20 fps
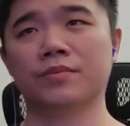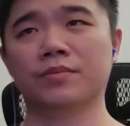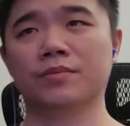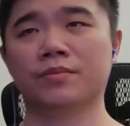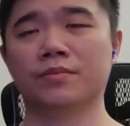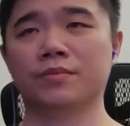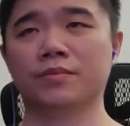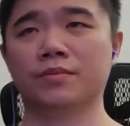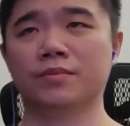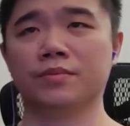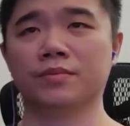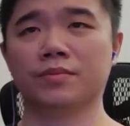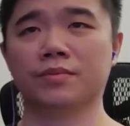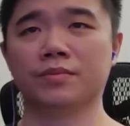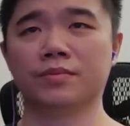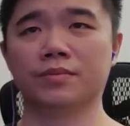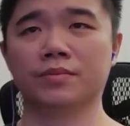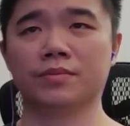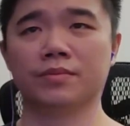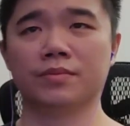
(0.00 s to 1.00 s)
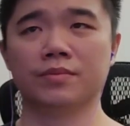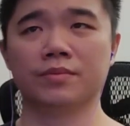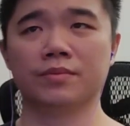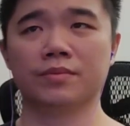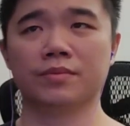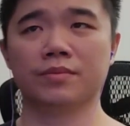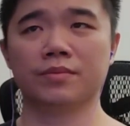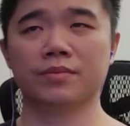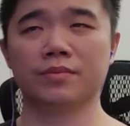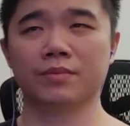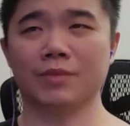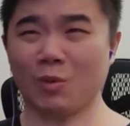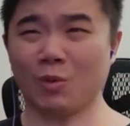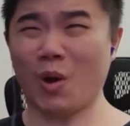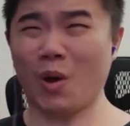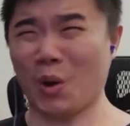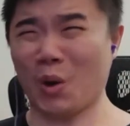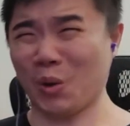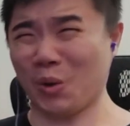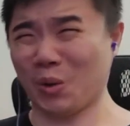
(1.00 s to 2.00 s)
Carry
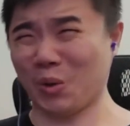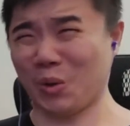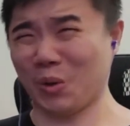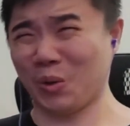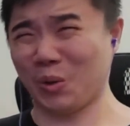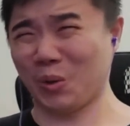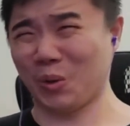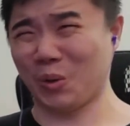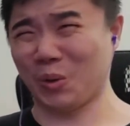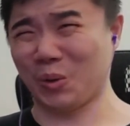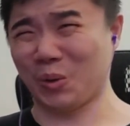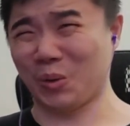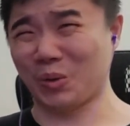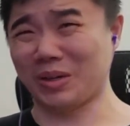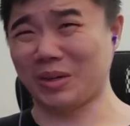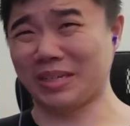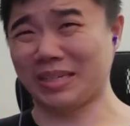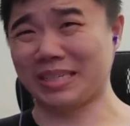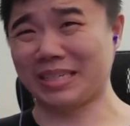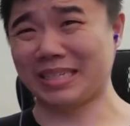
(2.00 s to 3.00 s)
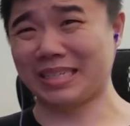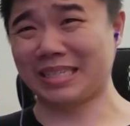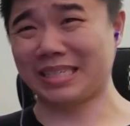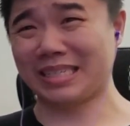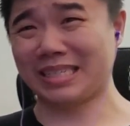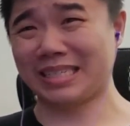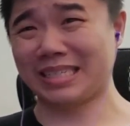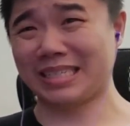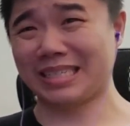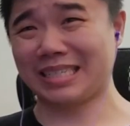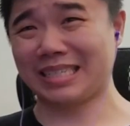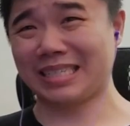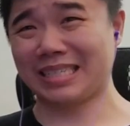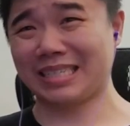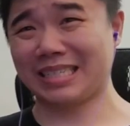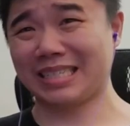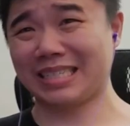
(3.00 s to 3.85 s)
Whoa. No, I did not.